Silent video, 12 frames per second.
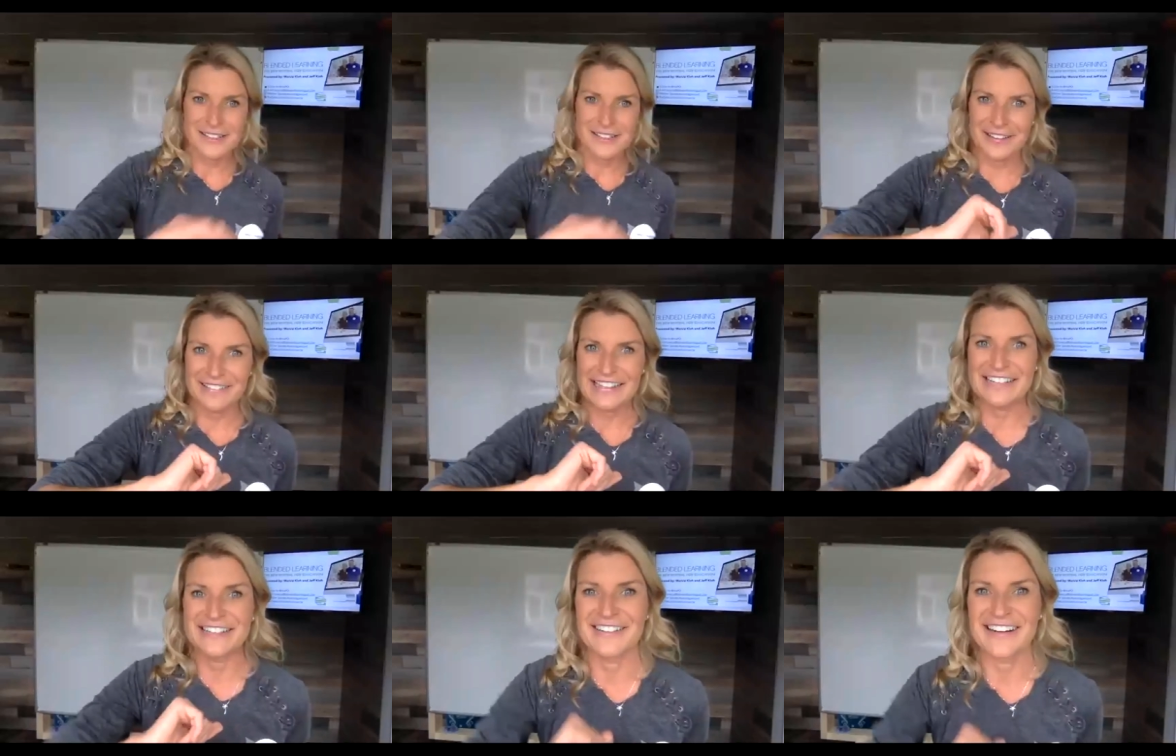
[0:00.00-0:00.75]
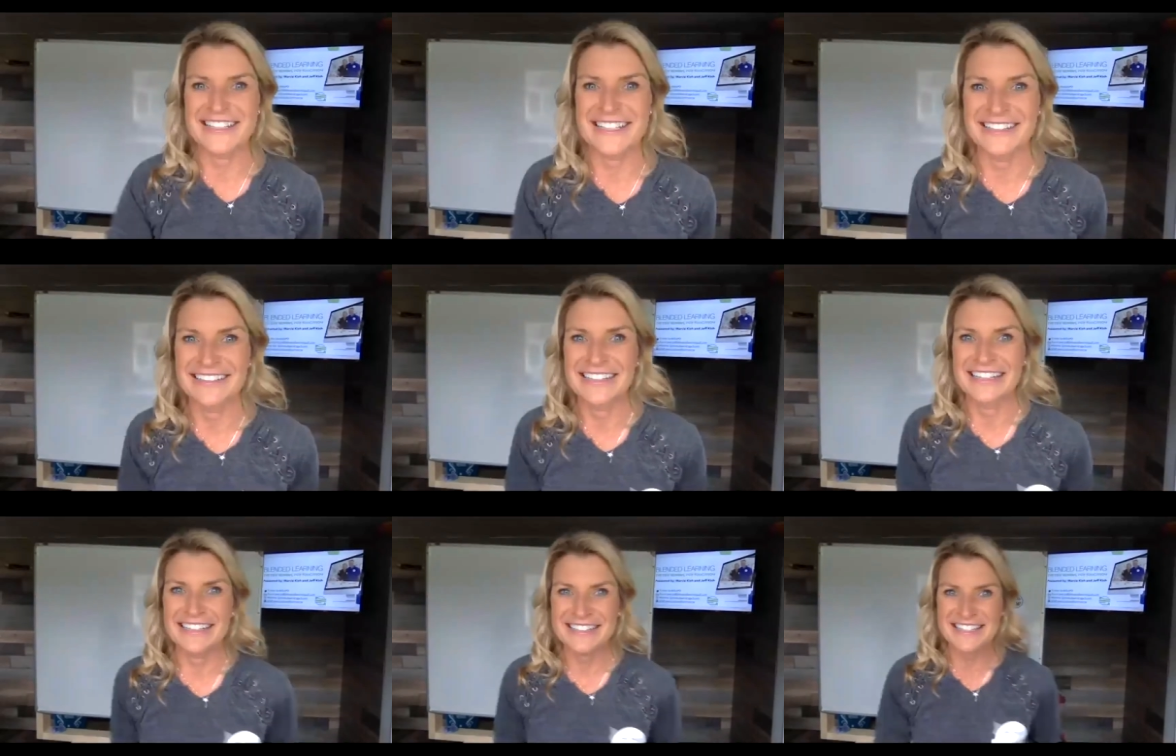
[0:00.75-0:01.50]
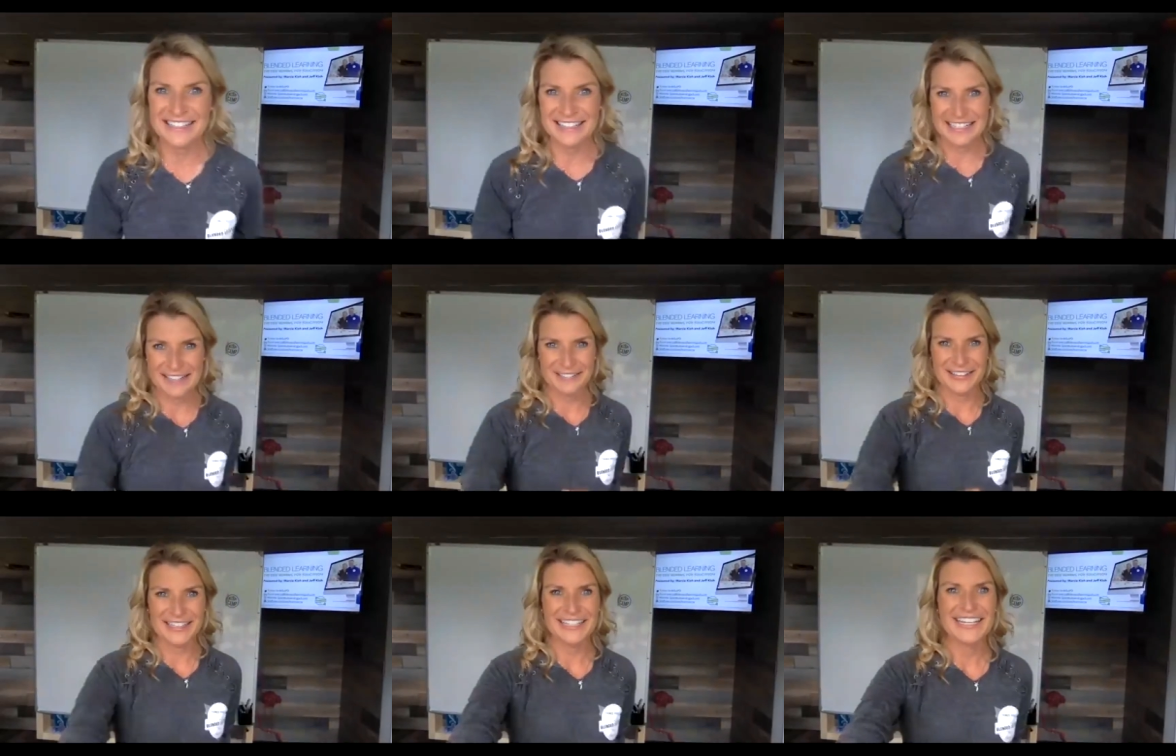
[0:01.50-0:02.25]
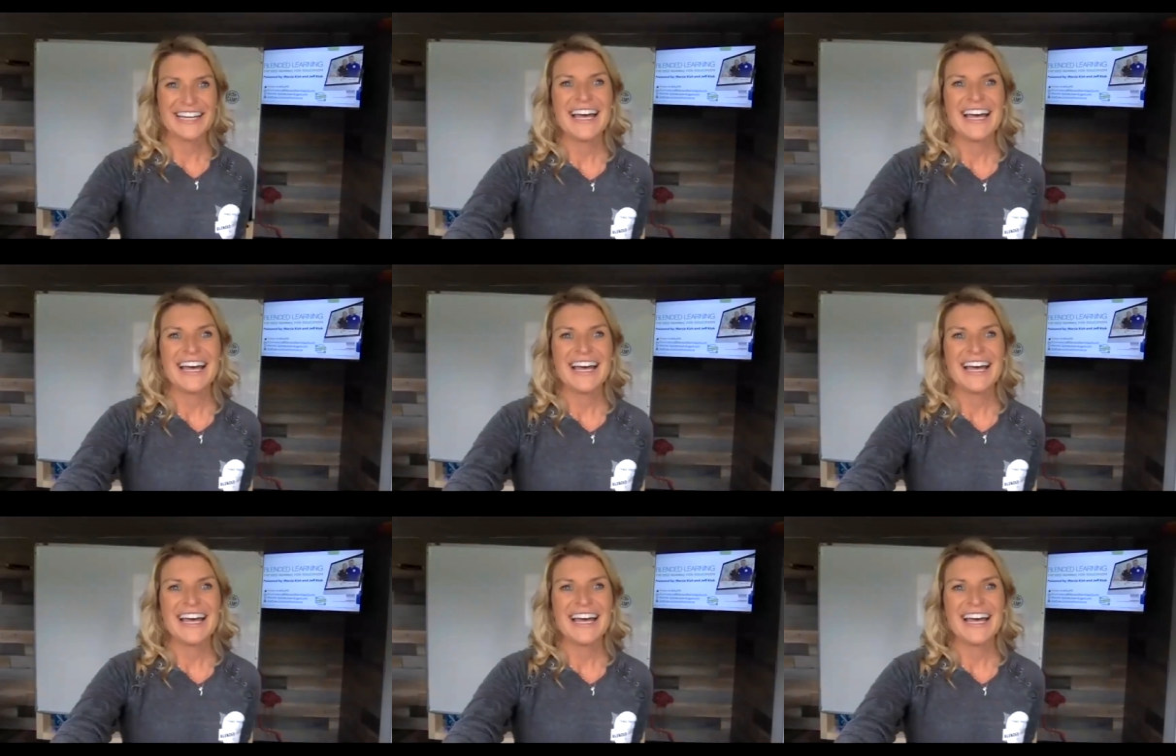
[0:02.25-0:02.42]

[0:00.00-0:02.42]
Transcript: so I, you don't have to hear it and see it anymore.